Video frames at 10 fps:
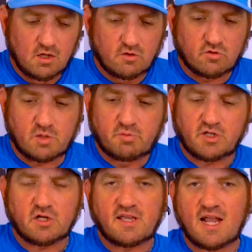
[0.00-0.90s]
So you put
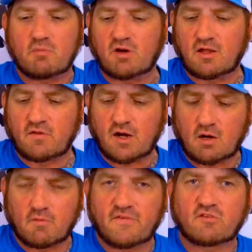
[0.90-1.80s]
your camera in there,
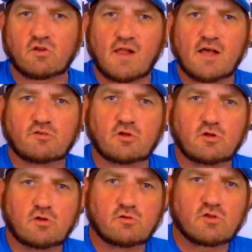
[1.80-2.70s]
and what this allows you to
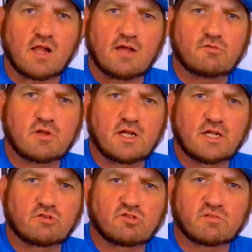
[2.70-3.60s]
do is it allows you to
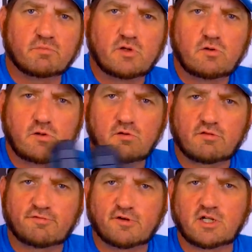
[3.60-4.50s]
get smooth
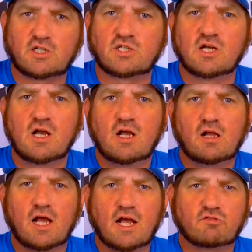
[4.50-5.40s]
footage
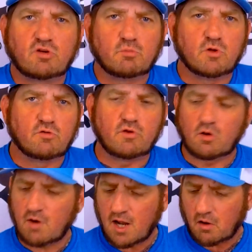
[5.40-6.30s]
as you're moving
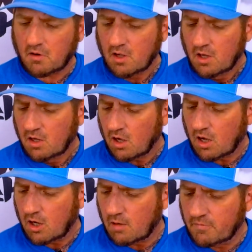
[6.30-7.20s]
around.
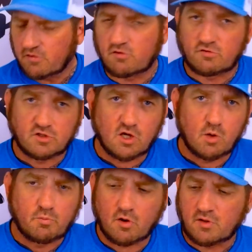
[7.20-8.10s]
This is the
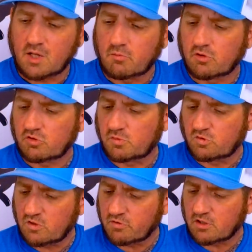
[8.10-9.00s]
GoPro gimbal
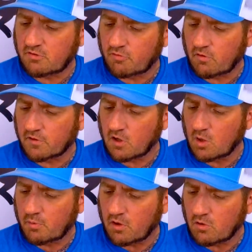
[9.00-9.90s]
specifically for the
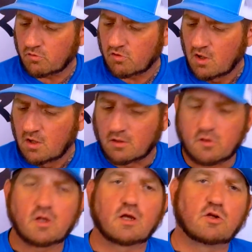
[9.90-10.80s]
GoPros.
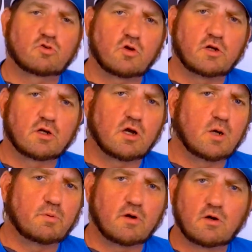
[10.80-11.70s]
You can control your
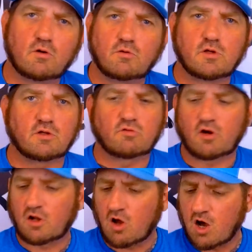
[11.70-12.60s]
GoPro. You can
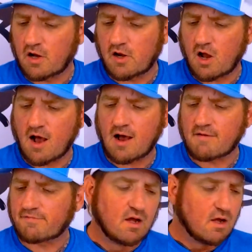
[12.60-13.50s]
turn it on and
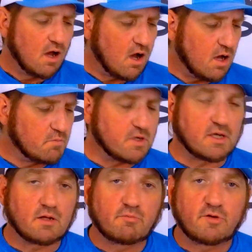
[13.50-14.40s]
off. You can
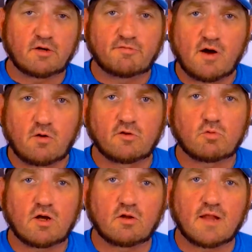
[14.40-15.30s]
get them for your phone as
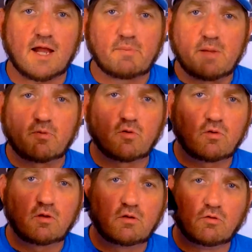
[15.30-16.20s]
well. A lot of
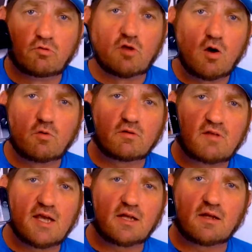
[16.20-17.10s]
people don't
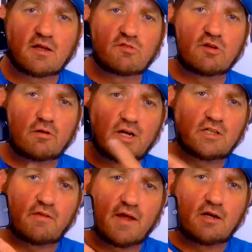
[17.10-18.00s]
take into
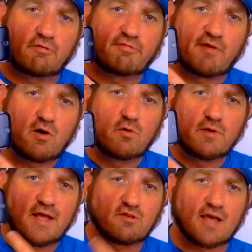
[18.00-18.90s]
consideration that your
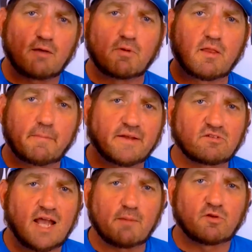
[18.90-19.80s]
phone has got one of the
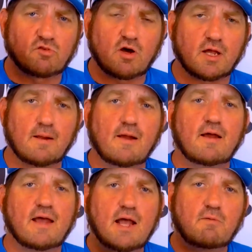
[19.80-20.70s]
best cameras on it
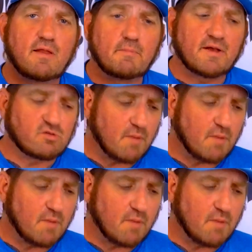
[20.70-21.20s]
and one of the best